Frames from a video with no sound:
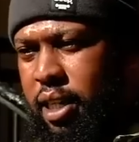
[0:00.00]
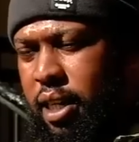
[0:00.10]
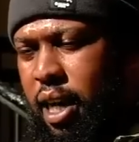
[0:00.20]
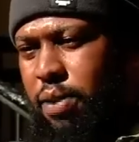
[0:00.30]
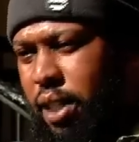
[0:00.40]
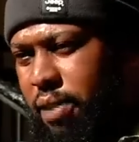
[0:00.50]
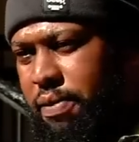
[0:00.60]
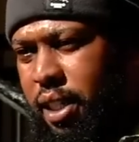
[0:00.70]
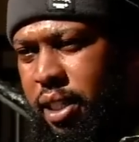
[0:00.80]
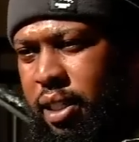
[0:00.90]

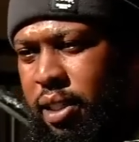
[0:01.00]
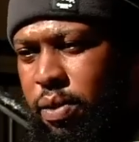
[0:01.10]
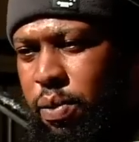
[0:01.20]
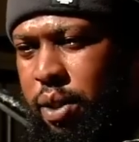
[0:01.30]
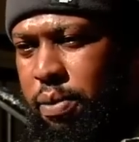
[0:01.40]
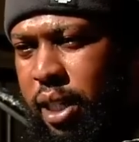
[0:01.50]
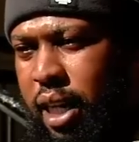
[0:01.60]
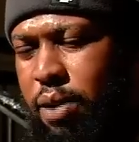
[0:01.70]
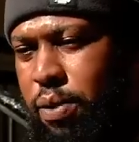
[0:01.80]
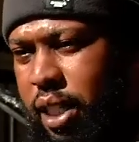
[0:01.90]
However, we will
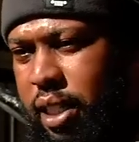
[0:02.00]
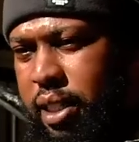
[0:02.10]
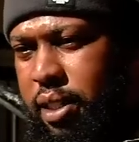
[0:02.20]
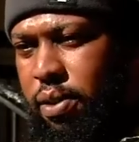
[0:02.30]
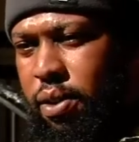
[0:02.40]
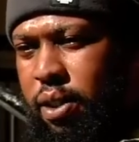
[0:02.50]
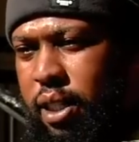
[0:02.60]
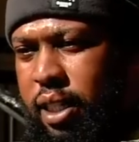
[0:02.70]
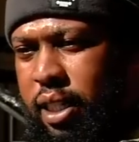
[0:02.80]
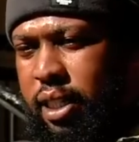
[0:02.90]
await
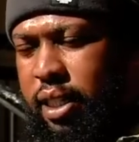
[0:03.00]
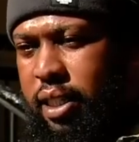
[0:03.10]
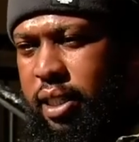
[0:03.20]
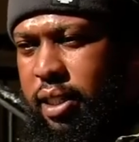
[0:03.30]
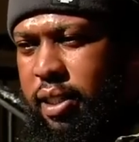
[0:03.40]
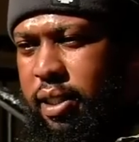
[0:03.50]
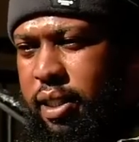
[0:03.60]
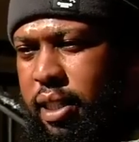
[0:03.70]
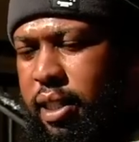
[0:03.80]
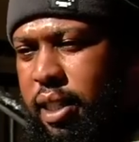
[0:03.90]
all the
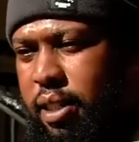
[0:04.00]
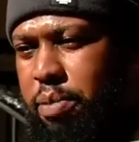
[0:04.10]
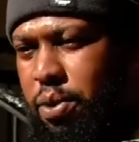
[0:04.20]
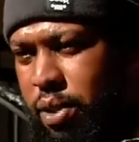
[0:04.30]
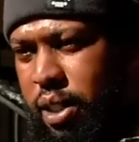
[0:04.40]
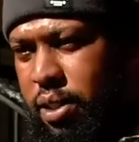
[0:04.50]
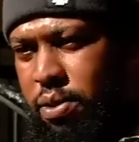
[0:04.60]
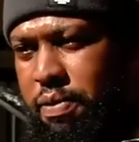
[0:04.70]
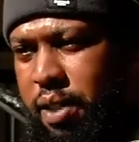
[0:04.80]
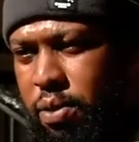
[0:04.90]
necessary processes of the